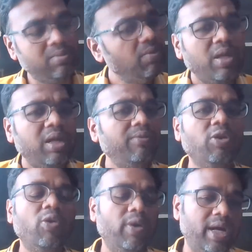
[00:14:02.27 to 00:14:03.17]
then
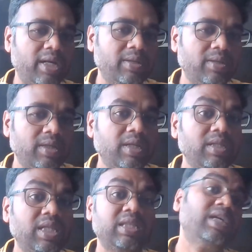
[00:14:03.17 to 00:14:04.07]
go ahead.
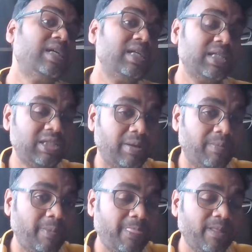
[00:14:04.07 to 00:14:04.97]
Then third
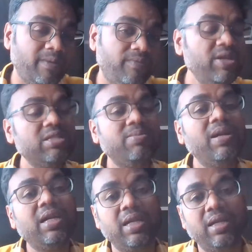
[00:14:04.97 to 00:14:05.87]
step,
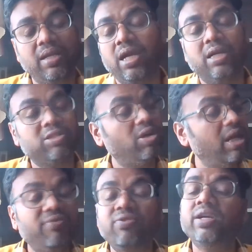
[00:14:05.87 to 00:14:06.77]

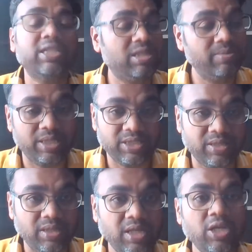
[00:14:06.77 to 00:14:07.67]
effort
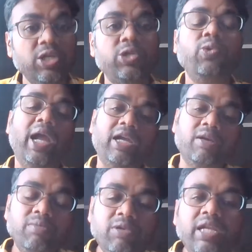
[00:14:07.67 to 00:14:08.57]
estimation. To
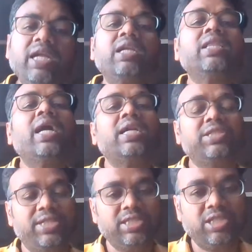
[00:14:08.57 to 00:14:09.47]
accommodate that
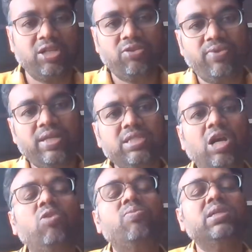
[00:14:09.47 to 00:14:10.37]
change request,
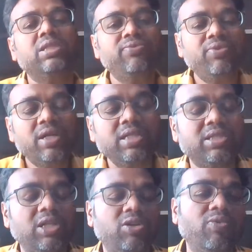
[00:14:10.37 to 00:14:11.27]
how much effort
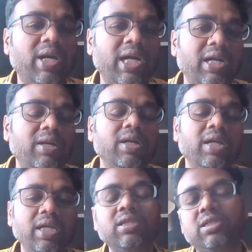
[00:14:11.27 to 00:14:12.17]
is required
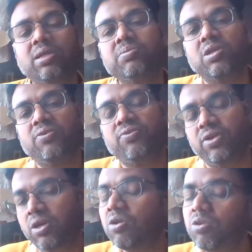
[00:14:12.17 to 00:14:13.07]
in terms
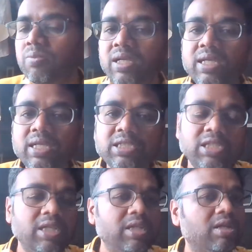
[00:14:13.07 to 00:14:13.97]
of
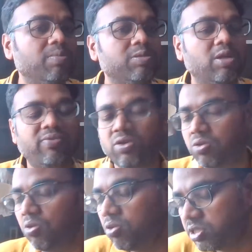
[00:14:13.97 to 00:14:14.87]
documentation, in terms of
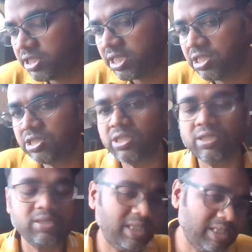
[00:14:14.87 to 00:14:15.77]
code
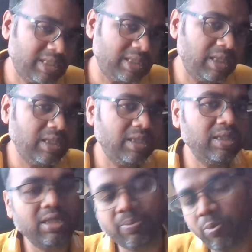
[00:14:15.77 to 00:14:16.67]
changes,
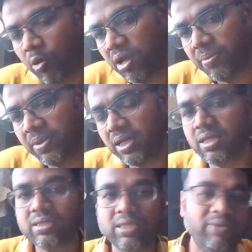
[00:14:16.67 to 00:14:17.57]
testing,
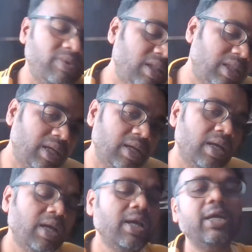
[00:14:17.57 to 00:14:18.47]
deployments, everything.
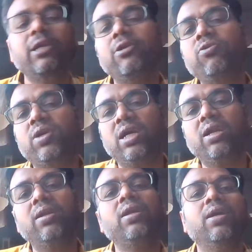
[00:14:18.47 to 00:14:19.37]
You
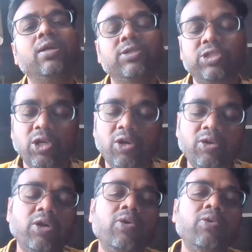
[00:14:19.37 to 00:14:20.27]
can
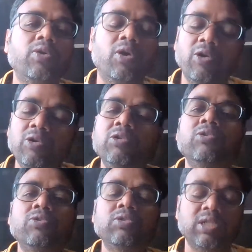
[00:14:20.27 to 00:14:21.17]
jot down all
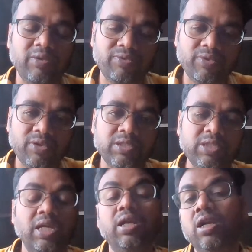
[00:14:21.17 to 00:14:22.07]
those efforts
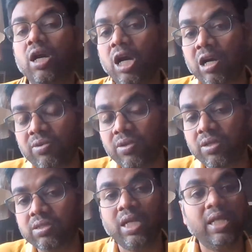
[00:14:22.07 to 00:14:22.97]
in
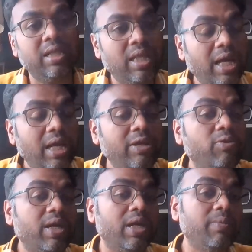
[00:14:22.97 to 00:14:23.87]
hours, and then
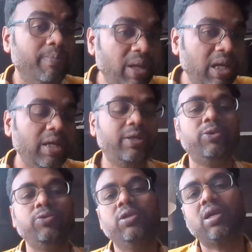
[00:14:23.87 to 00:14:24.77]
you can bill it
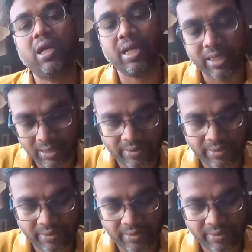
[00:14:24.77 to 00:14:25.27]
to the client.